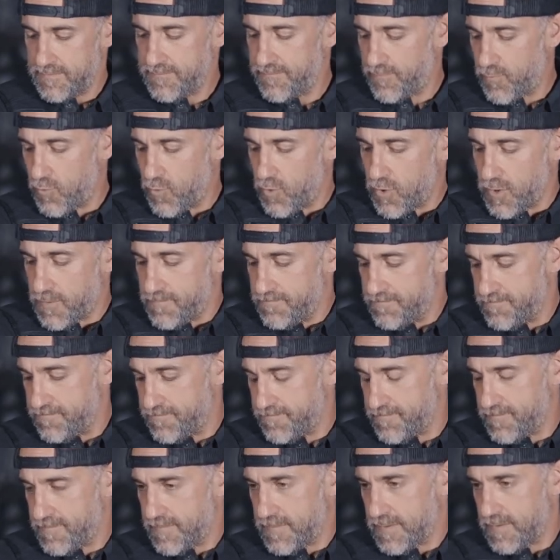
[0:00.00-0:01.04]
four,
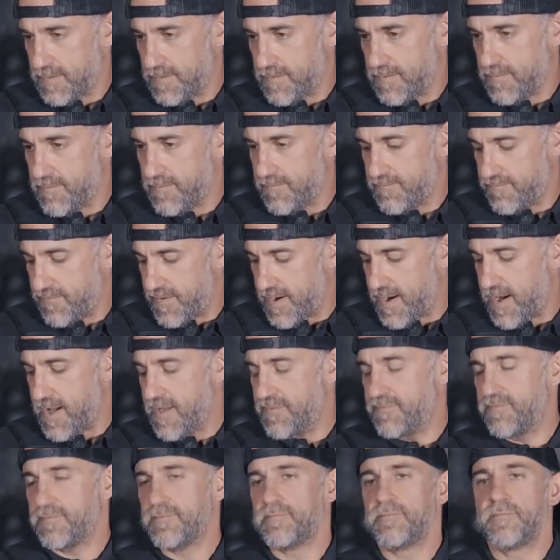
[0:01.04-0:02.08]

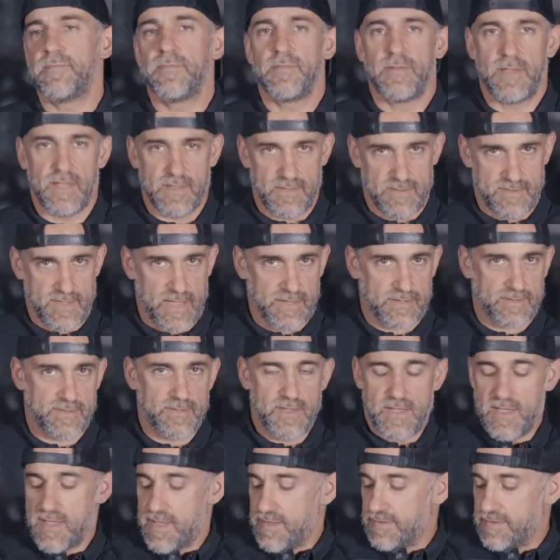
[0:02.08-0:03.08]
five, and six.